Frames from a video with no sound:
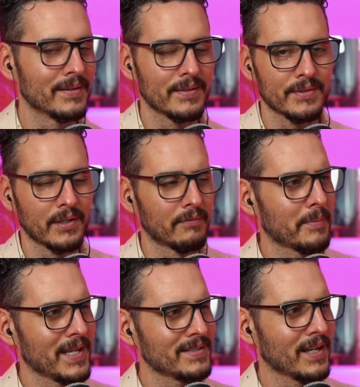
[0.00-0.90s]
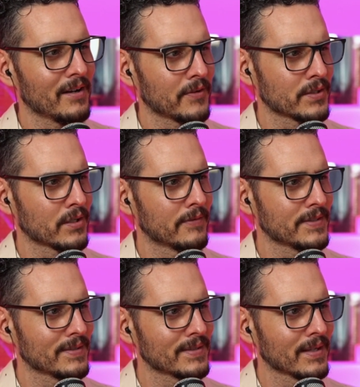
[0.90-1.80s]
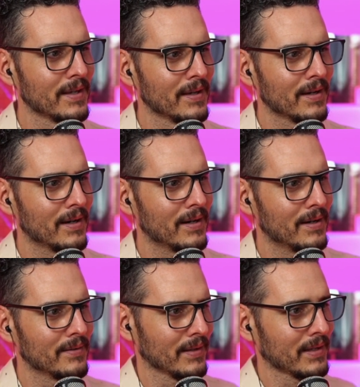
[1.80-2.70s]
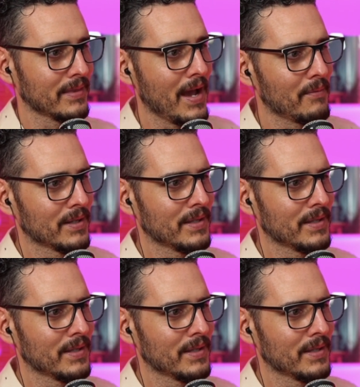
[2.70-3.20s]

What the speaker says: server-based stuff or services, like that one.